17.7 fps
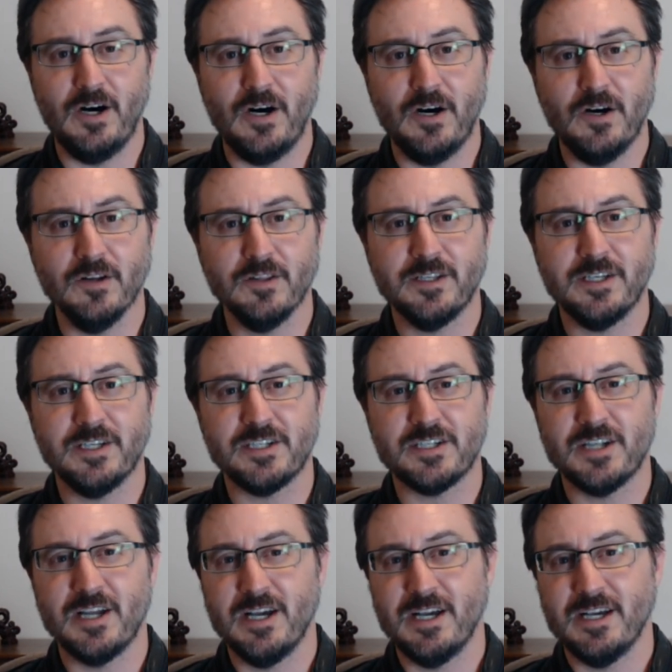all
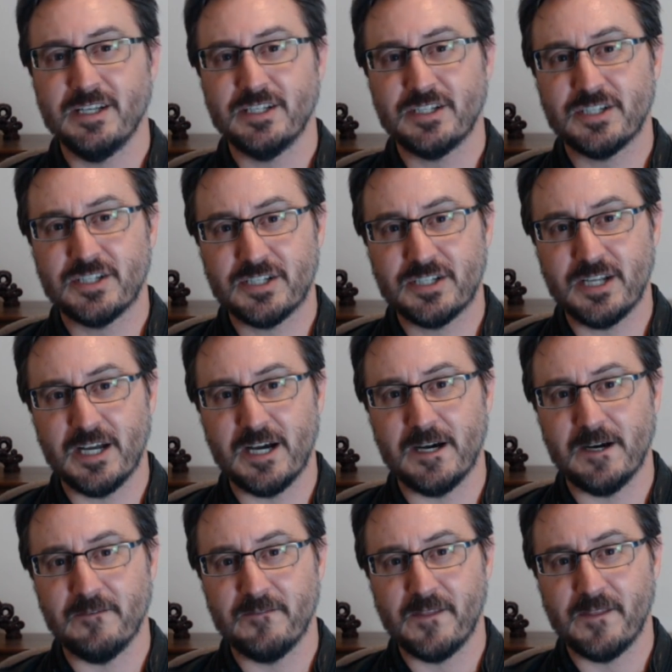this
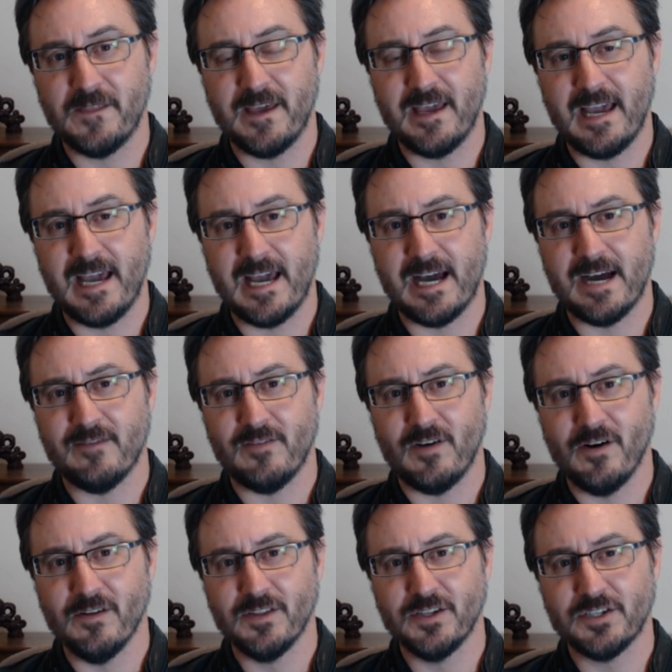stuff that they have,
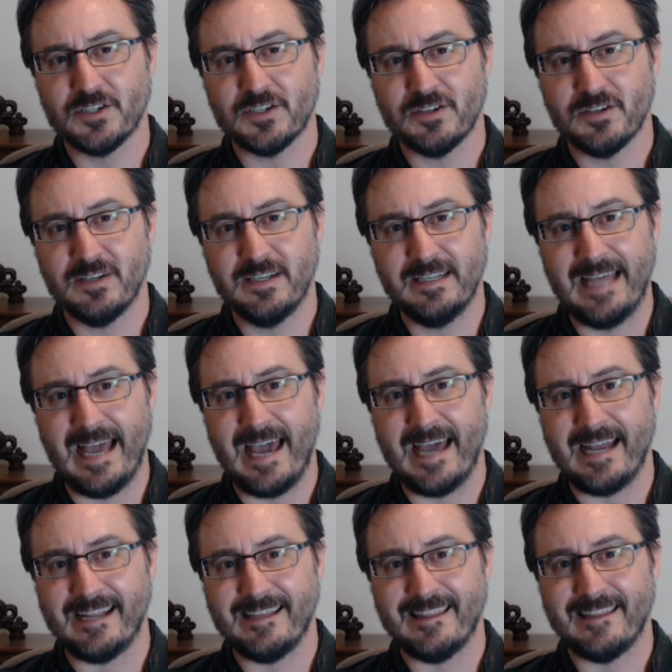all this
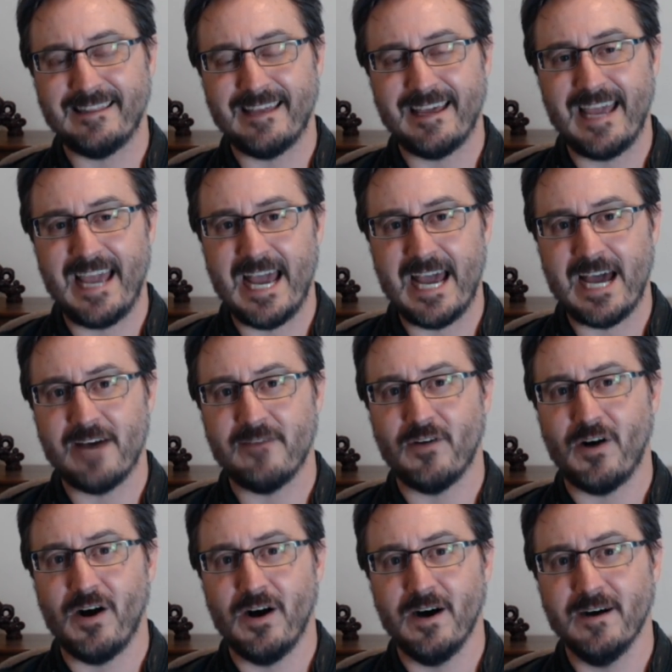data that they
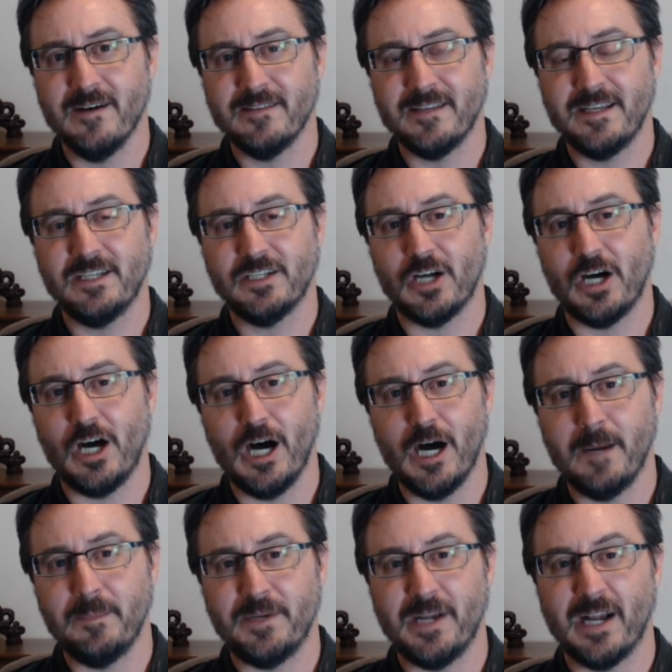have on these
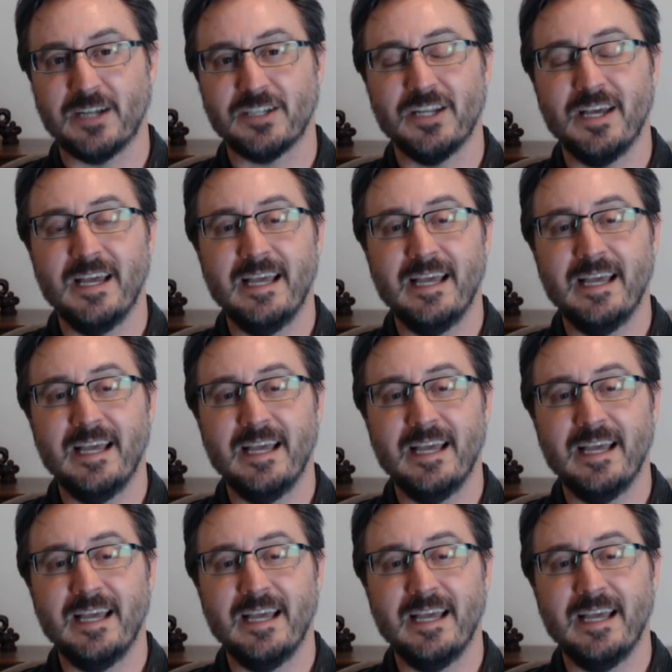objects